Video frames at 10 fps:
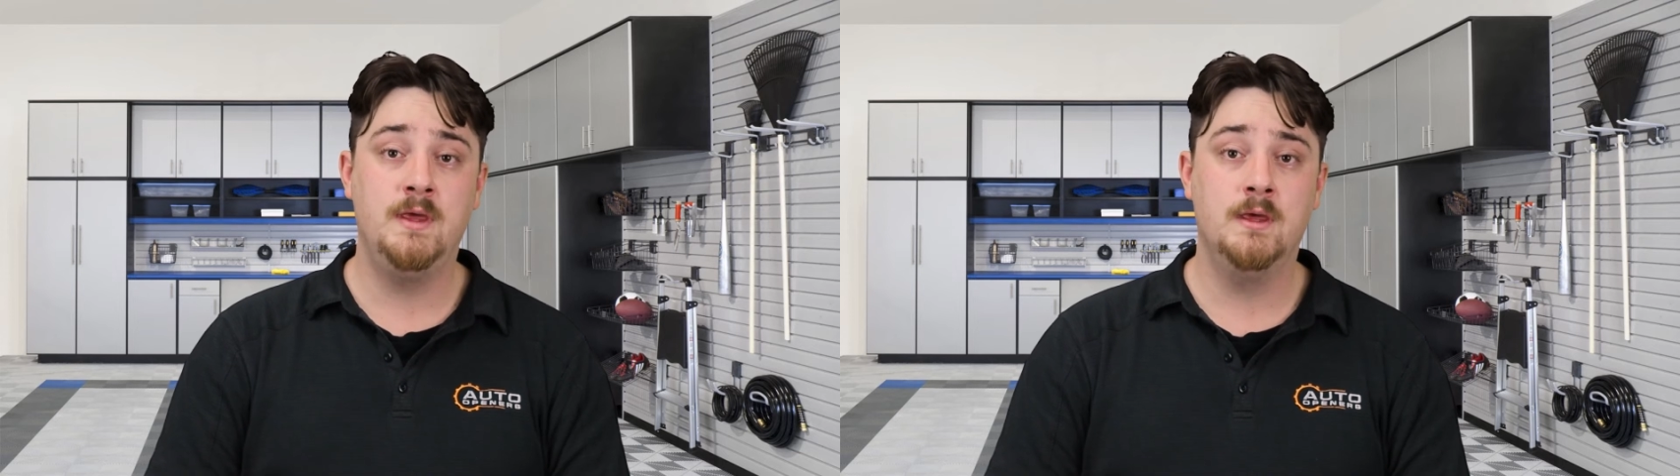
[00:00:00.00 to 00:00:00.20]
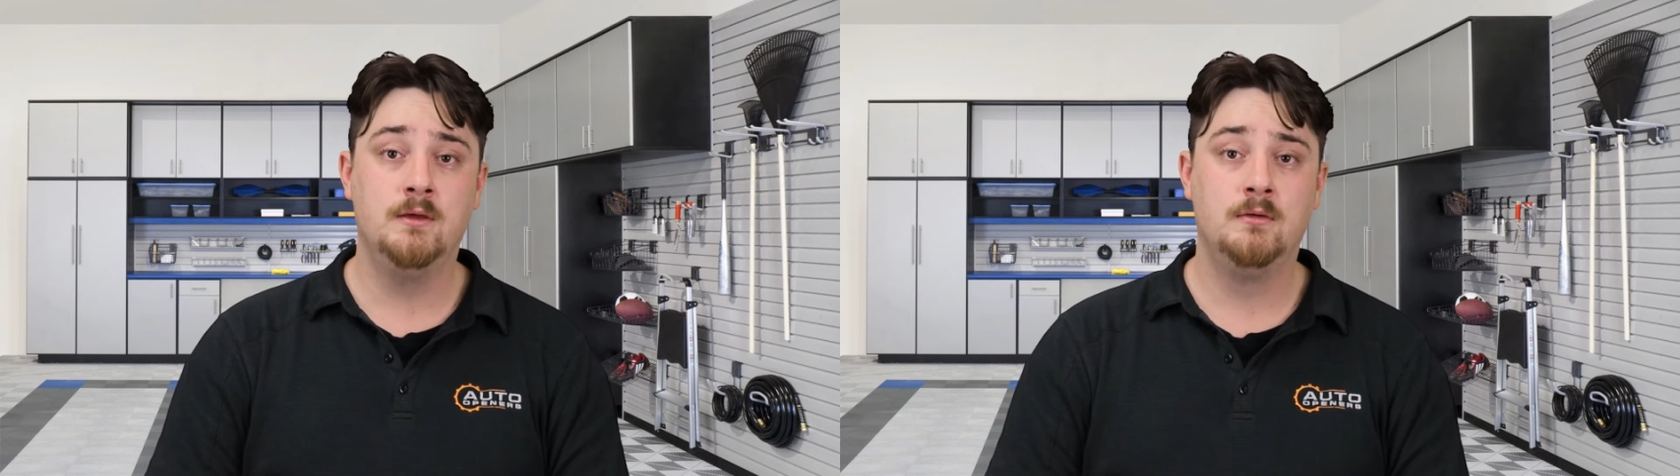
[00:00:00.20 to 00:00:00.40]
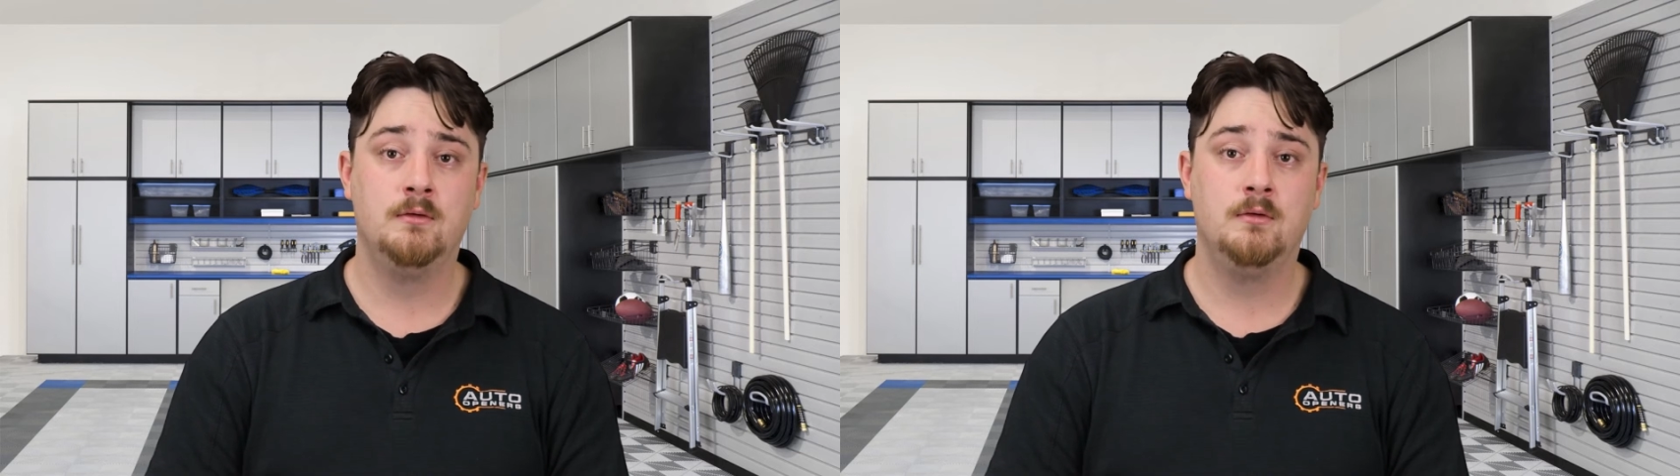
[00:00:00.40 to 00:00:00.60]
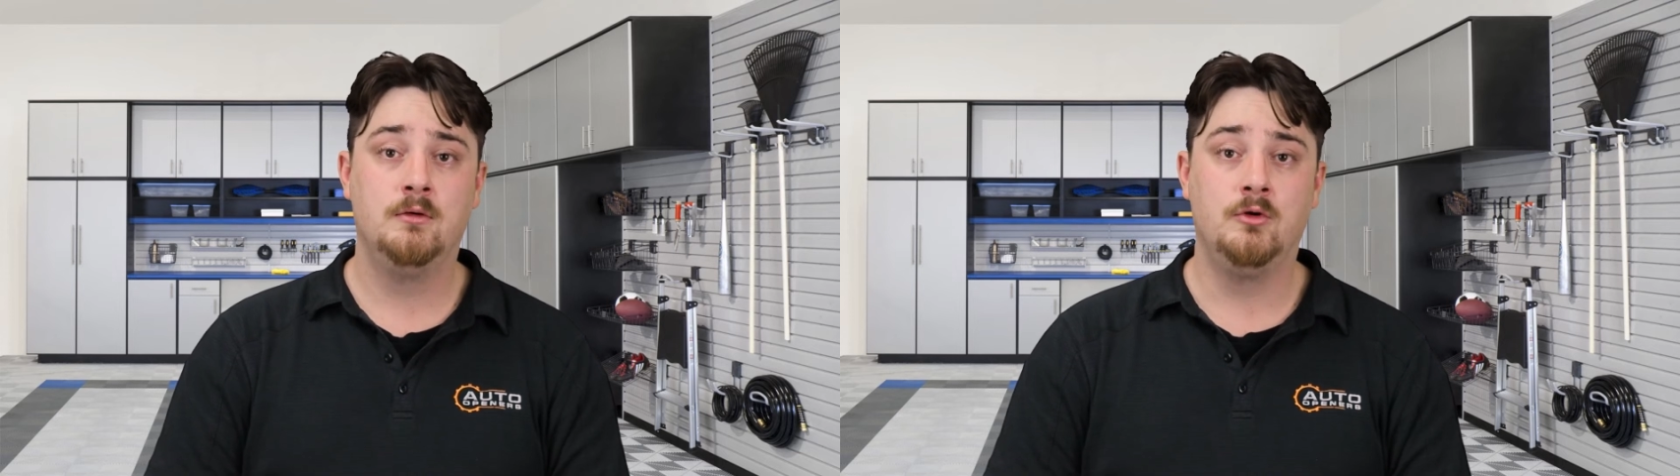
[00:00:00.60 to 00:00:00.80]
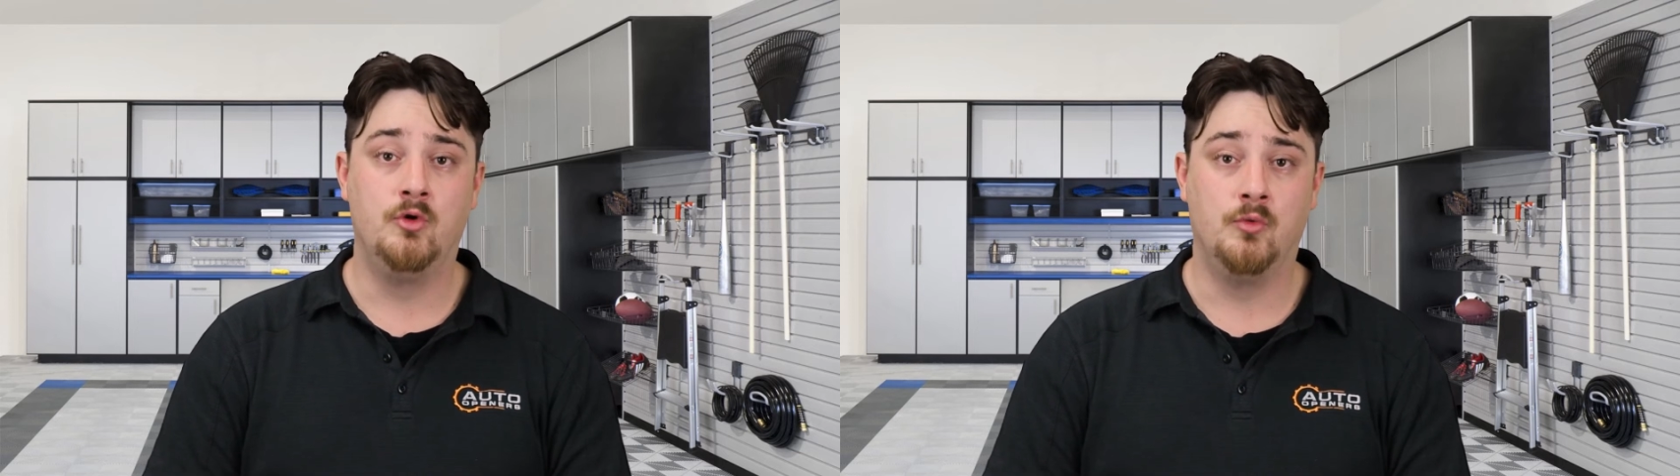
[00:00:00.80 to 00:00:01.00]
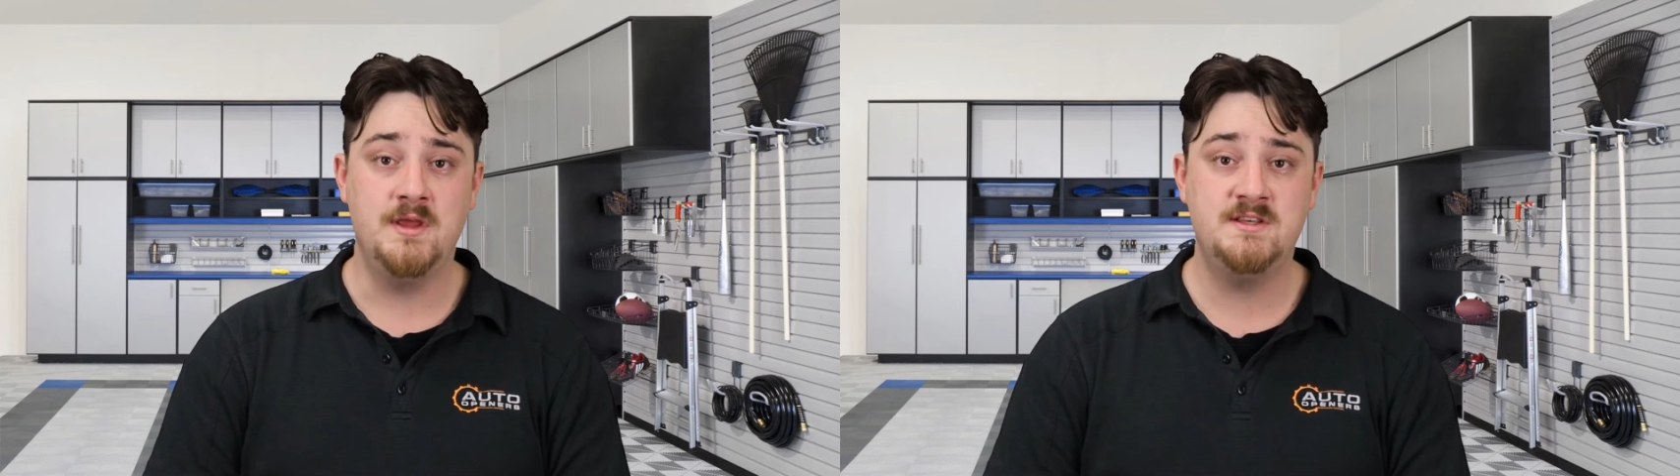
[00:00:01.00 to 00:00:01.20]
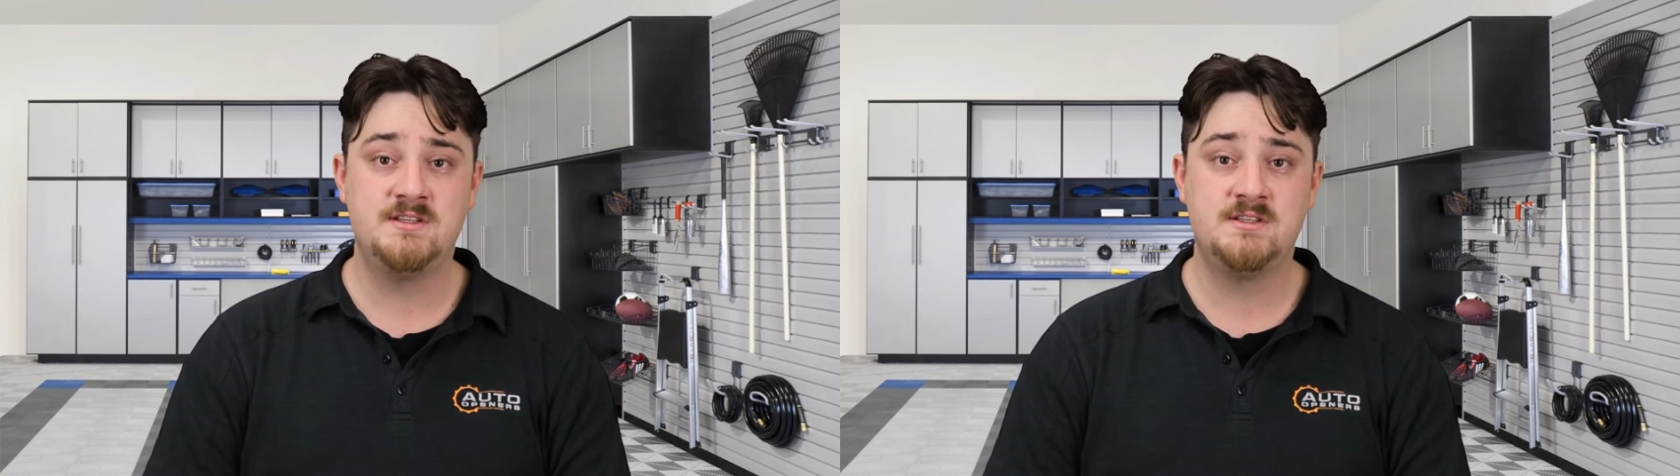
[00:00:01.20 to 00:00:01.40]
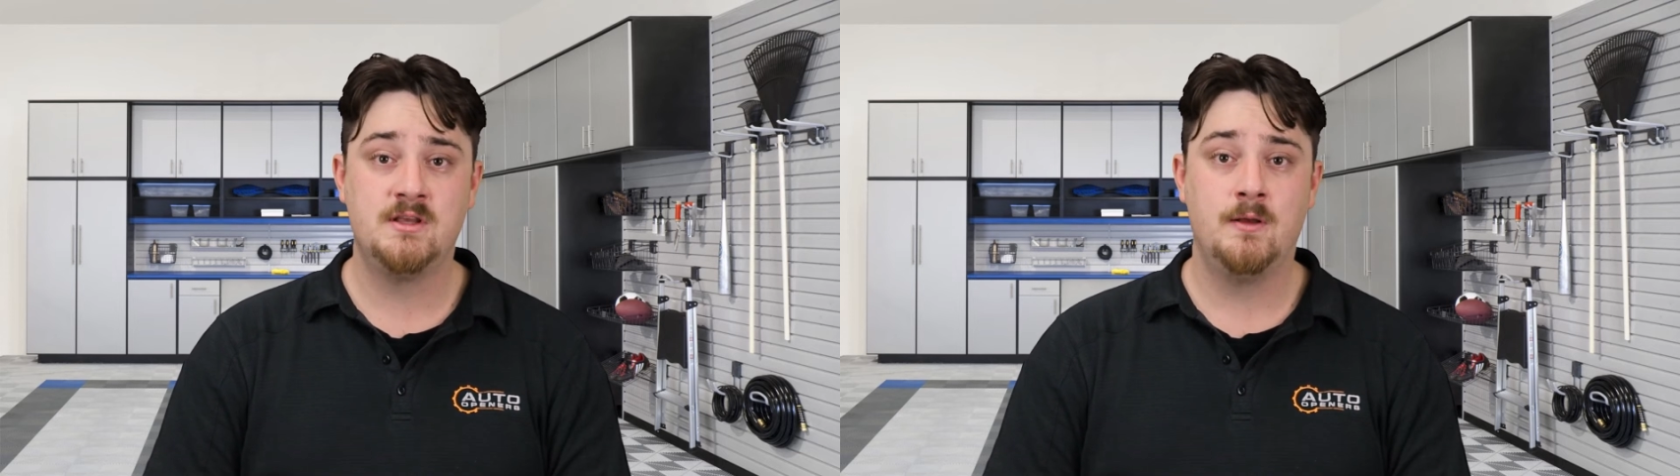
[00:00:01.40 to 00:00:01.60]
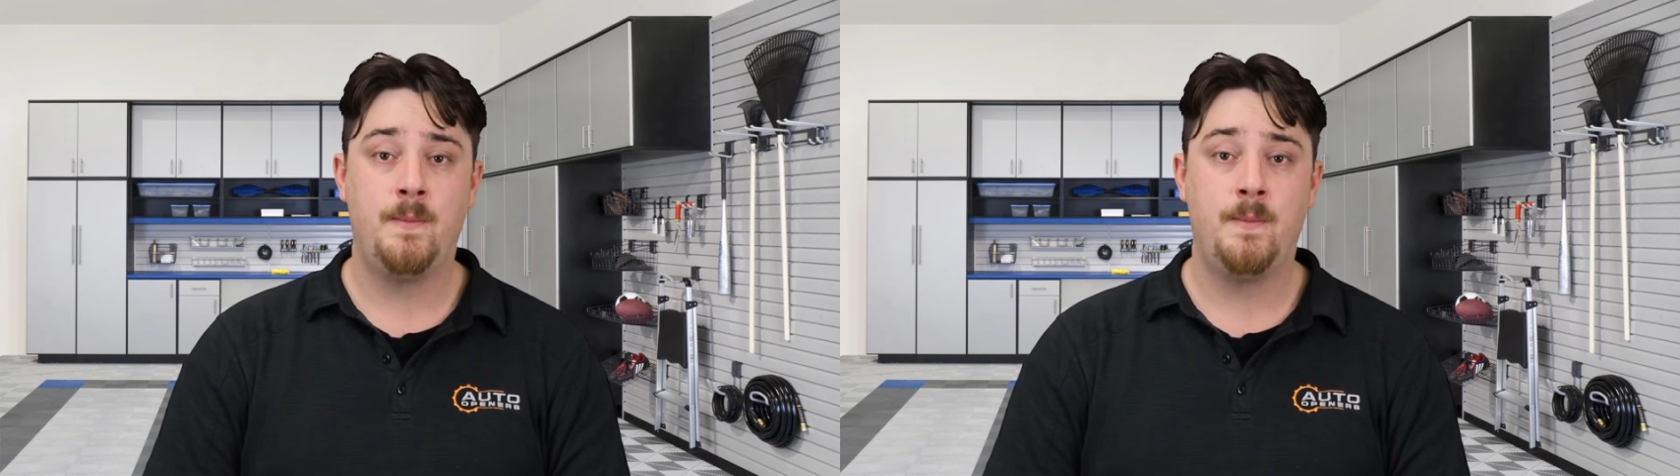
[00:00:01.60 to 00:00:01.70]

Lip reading: gear, grease,